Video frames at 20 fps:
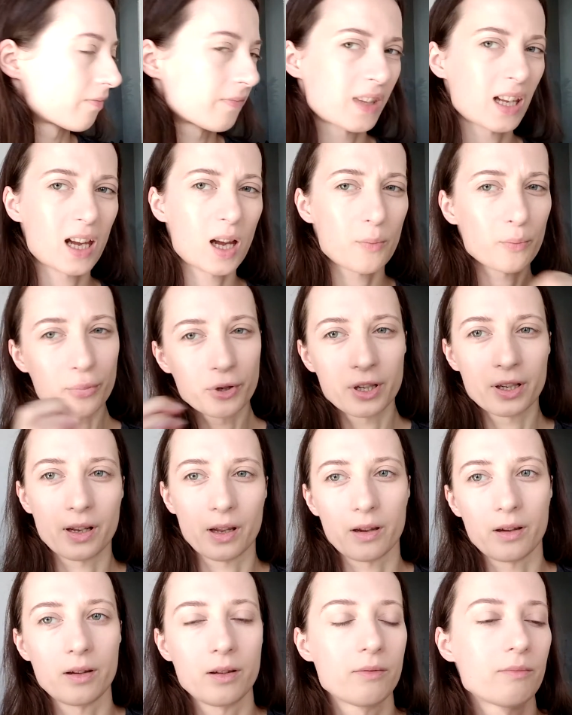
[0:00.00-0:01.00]
They are
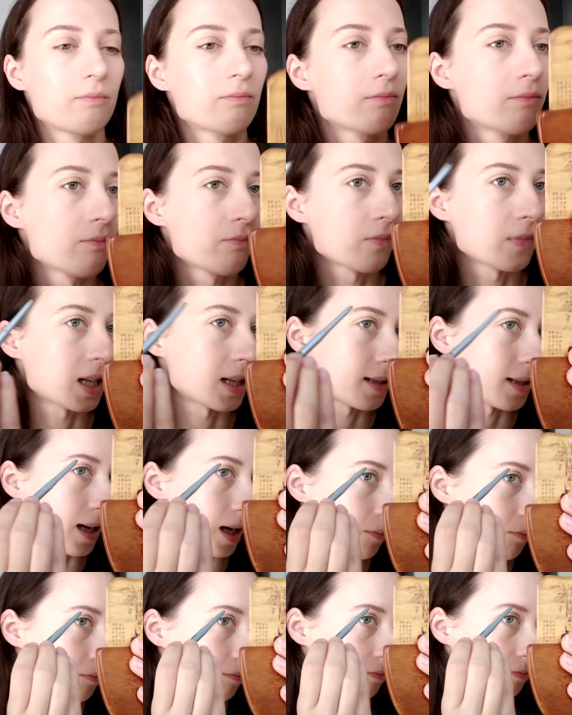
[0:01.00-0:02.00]
pretty the same.